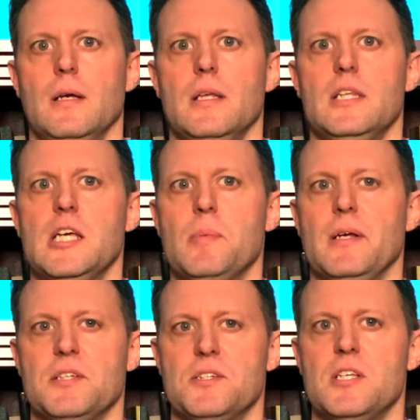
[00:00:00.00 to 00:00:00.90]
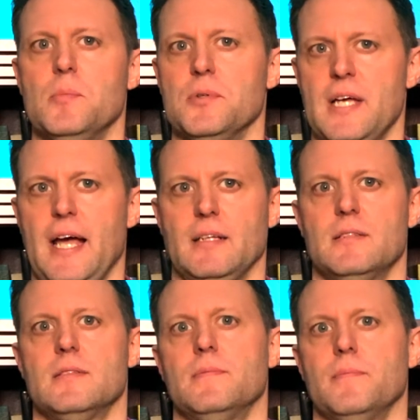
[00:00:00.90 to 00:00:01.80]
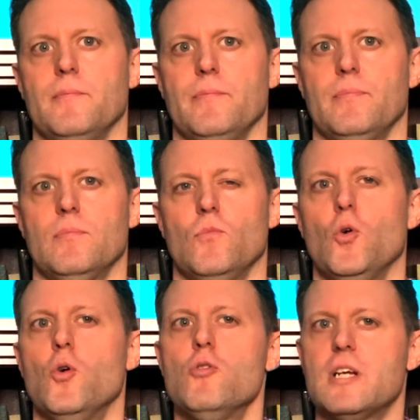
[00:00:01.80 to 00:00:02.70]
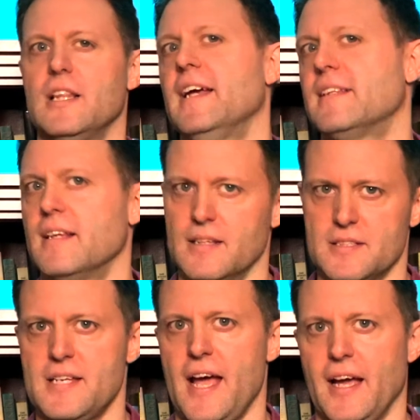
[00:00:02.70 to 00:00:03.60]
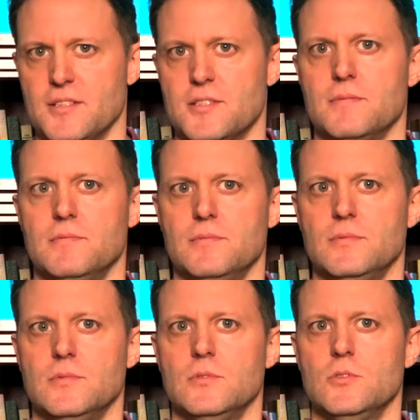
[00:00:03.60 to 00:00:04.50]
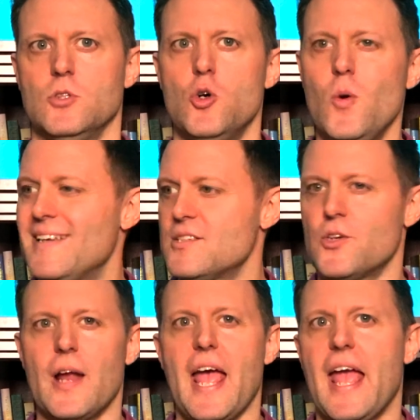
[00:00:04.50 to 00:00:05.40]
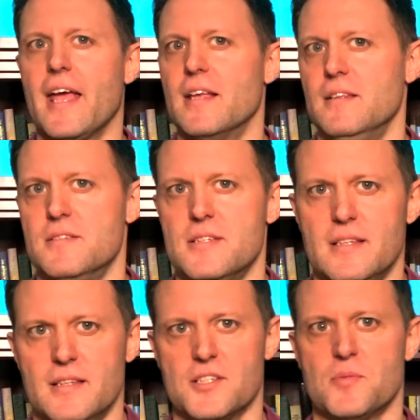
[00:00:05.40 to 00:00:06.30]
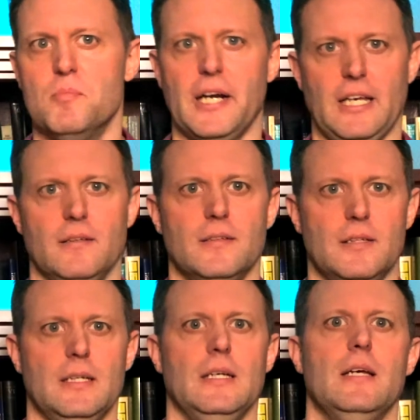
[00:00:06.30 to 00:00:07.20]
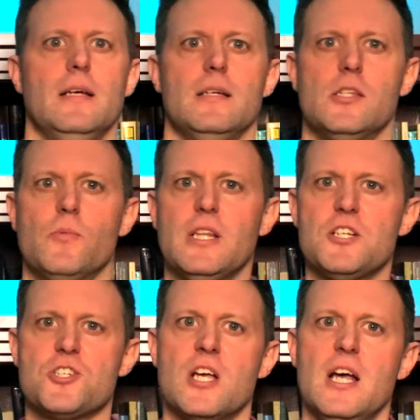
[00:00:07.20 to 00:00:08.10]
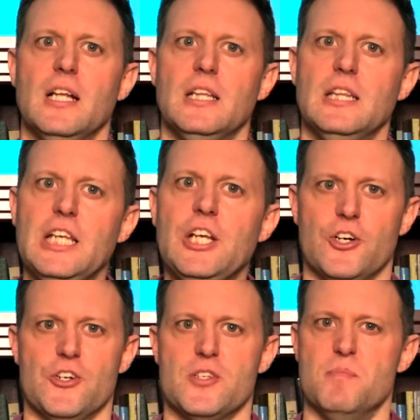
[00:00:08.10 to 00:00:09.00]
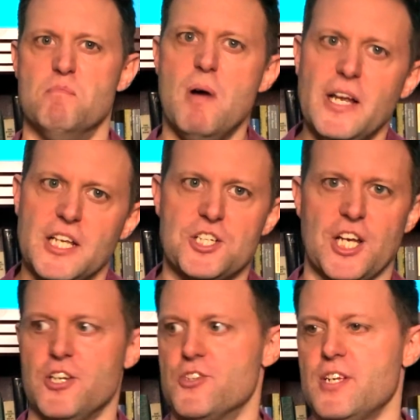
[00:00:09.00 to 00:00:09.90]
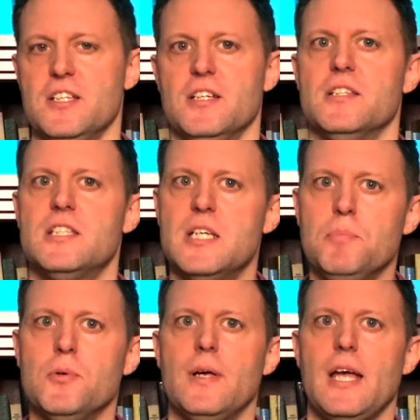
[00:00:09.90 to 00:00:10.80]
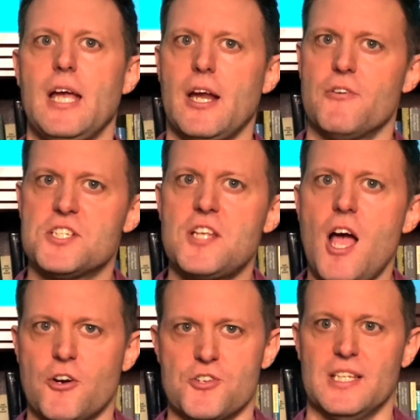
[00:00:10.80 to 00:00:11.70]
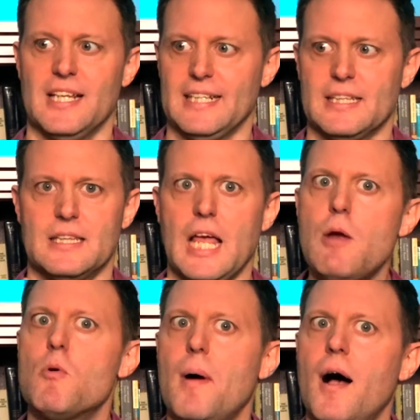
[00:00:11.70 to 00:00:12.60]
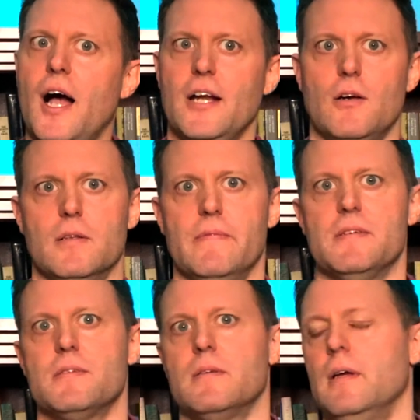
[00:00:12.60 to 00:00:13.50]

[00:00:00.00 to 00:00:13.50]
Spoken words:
Think about this temple tax. Who's collecting this tax? Who has their hands in this money? So the religious leaders, money changers, and the temple aristocracy, that they were behind all of this.